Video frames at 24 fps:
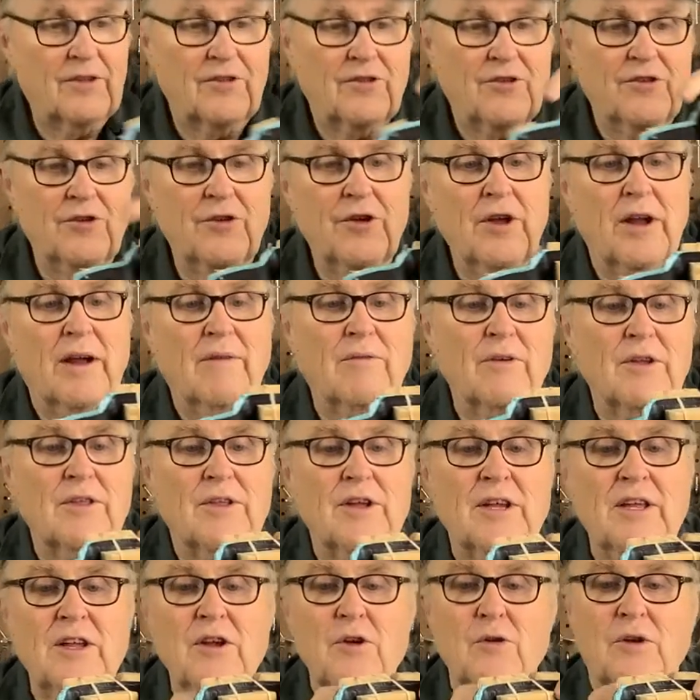Do
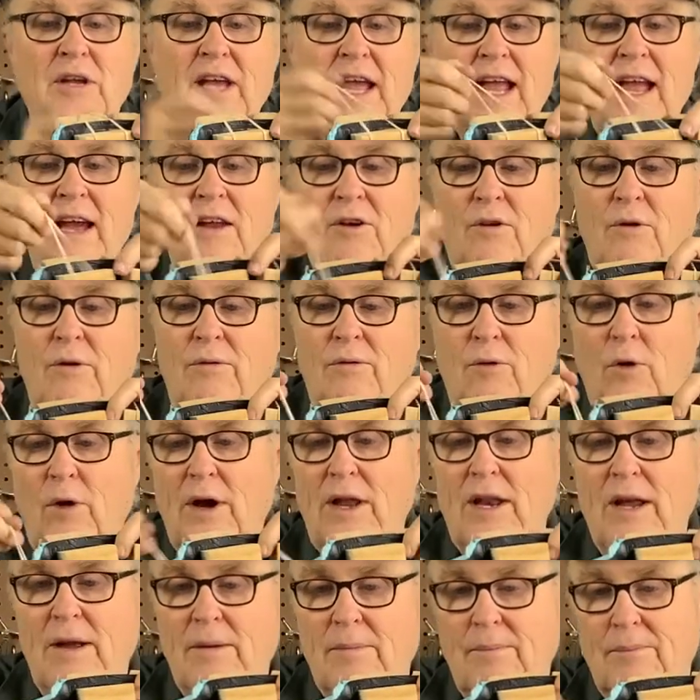everything you can to
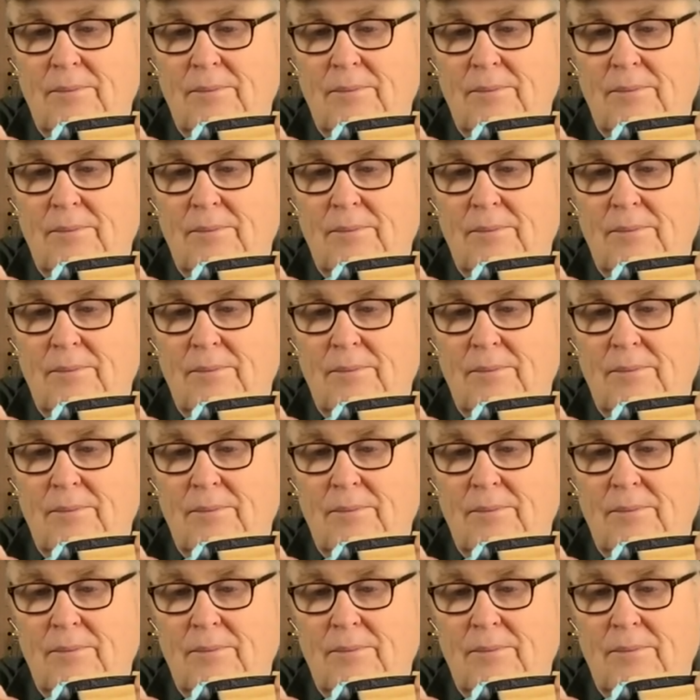avoid it,